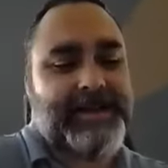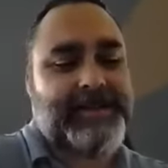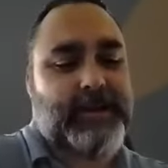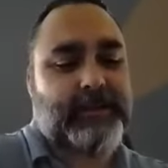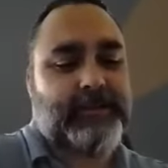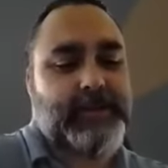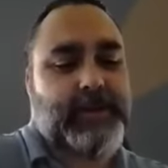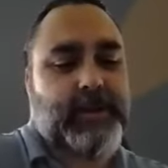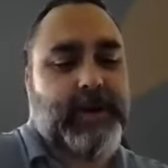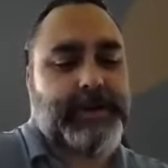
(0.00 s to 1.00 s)
So the
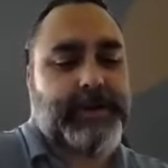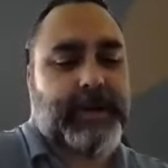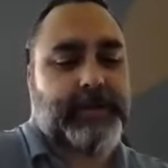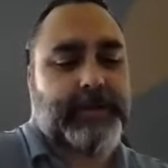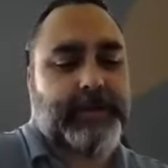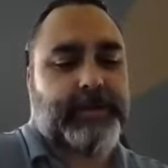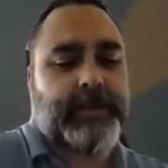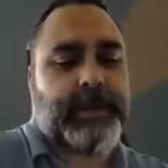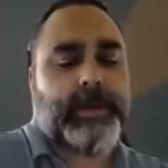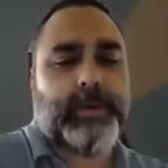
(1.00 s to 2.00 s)
first question I think
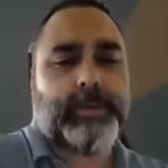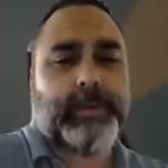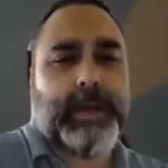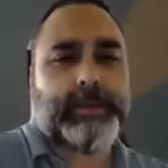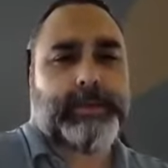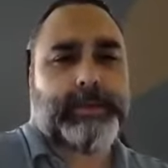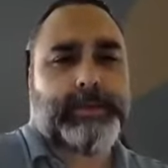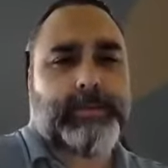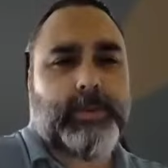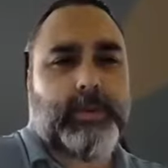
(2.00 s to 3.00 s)
we would like to
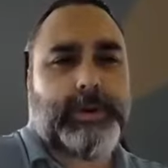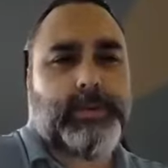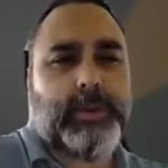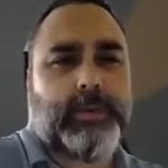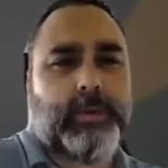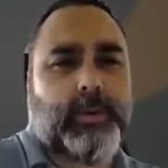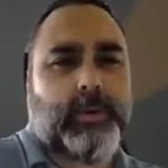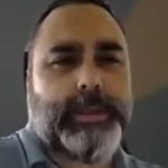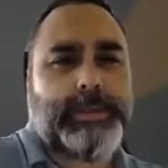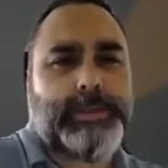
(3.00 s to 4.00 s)
explore is
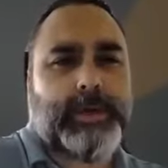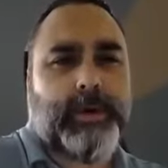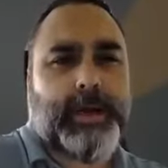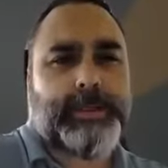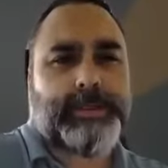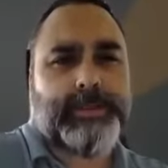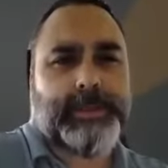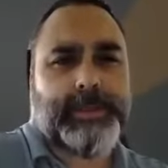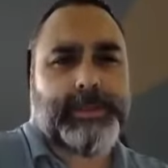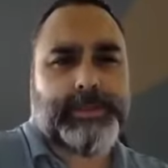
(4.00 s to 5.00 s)
what is the greatest
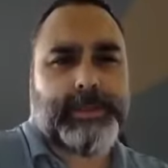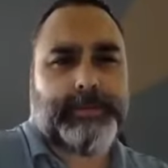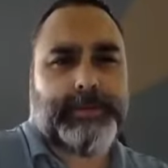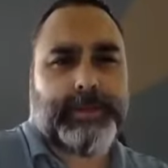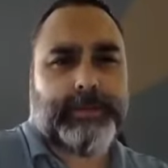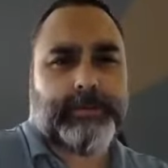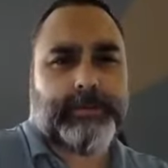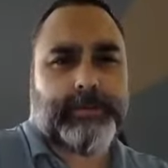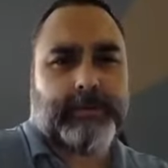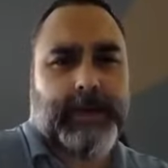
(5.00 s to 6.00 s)
misconception
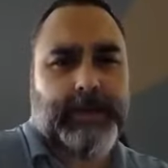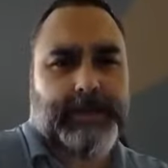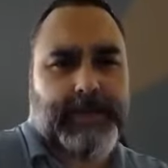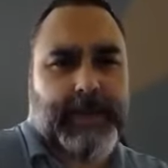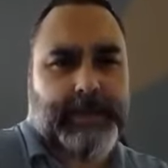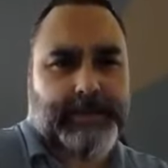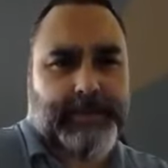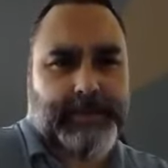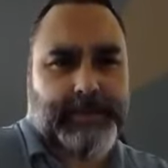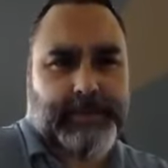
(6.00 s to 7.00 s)
around the SaaS
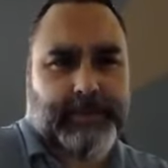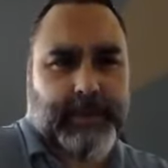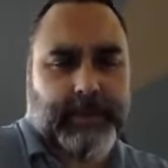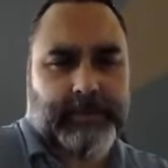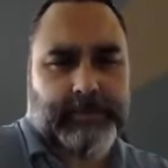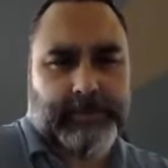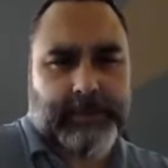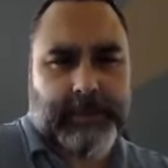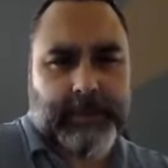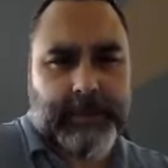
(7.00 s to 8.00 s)
business model?
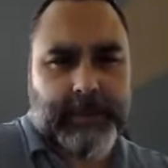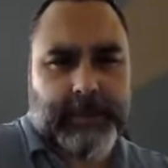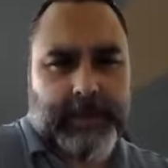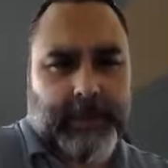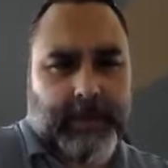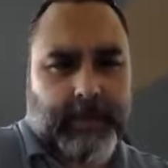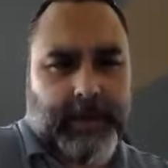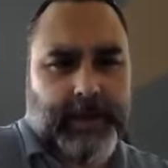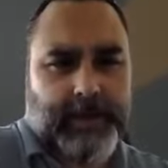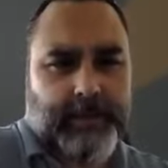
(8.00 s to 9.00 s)
And
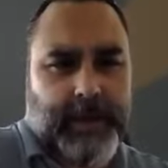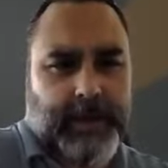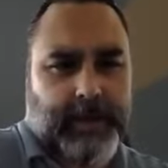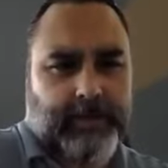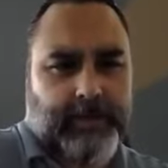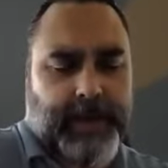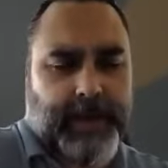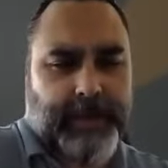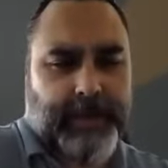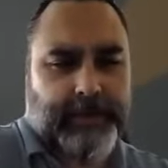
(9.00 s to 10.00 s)
I'll hand the mic over to
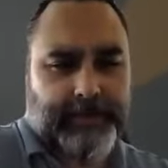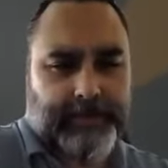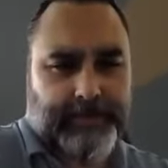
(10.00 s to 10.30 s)
Andy.